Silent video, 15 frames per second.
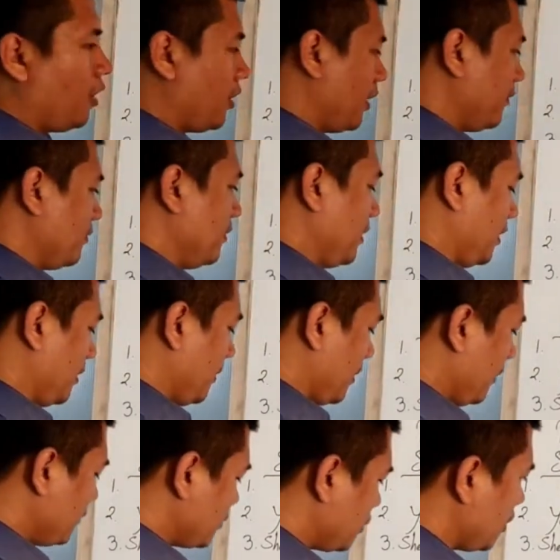or
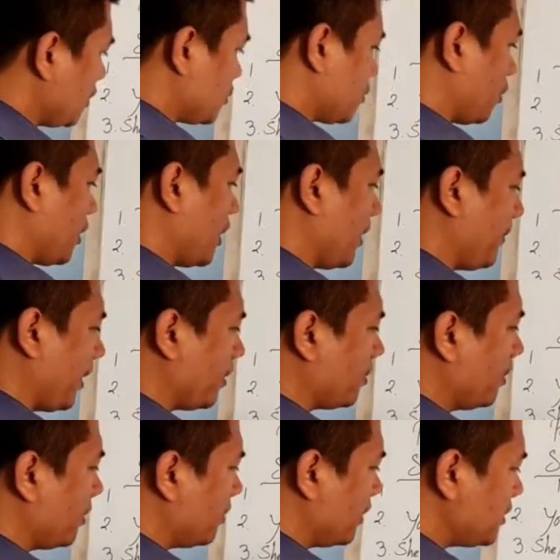if she is talking
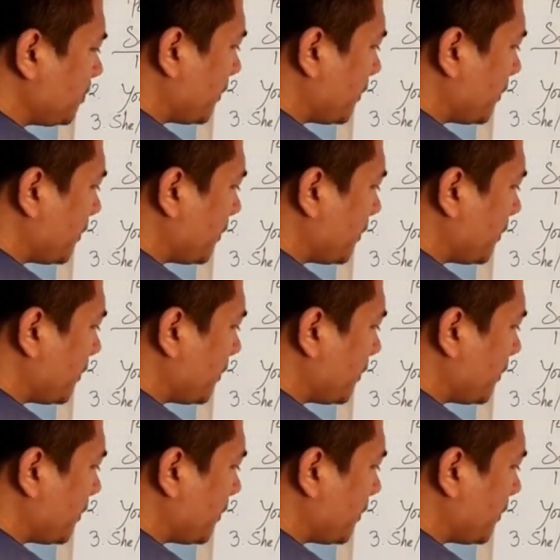about this